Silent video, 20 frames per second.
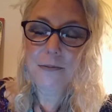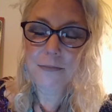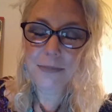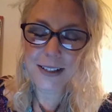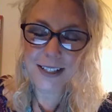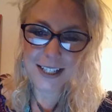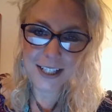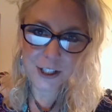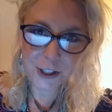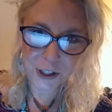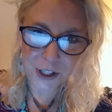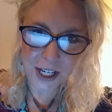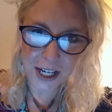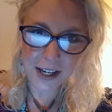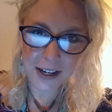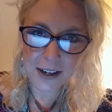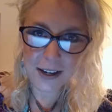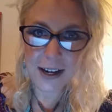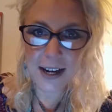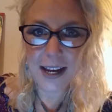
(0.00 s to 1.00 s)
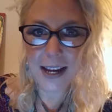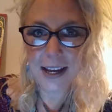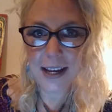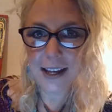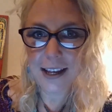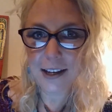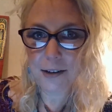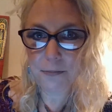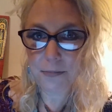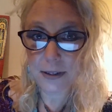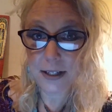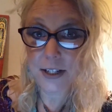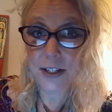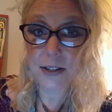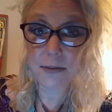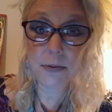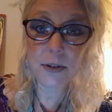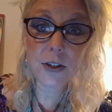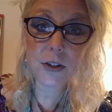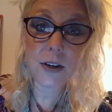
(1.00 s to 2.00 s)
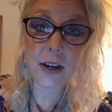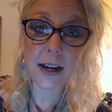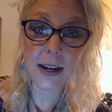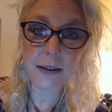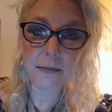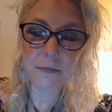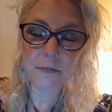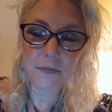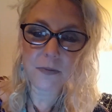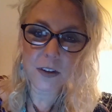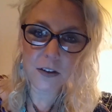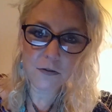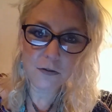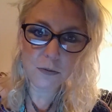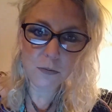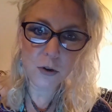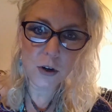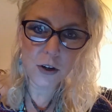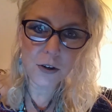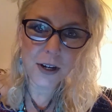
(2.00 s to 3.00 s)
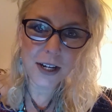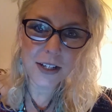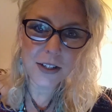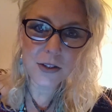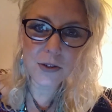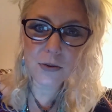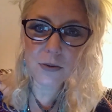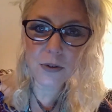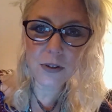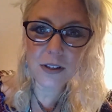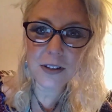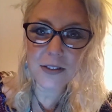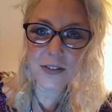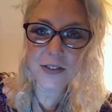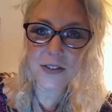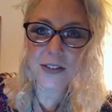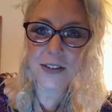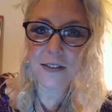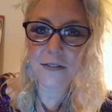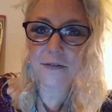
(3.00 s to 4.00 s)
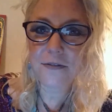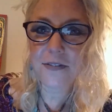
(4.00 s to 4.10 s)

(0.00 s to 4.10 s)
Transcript: Please share and please subscribe for more great tools,